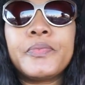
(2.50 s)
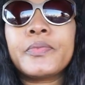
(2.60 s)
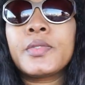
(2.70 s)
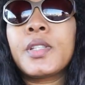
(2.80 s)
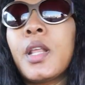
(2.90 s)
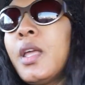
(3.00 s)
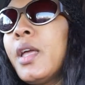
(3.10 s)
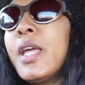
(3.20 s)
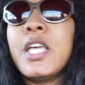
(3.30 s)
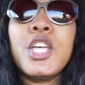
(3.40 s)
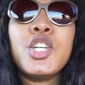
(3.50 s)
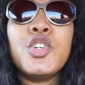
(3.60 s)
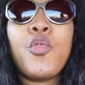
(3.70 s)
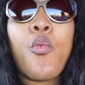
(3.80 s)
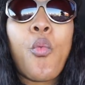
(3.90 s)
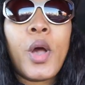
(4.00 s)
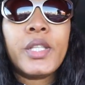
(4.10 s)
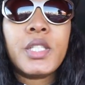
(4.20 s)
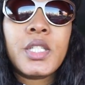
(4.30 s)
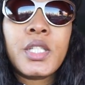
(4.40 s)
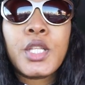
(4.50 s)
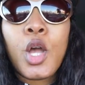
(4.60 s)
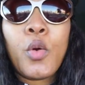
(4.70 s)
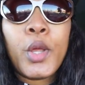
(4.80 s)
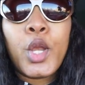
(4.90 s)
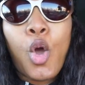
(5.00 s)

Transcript: my advisory board can show what you what is going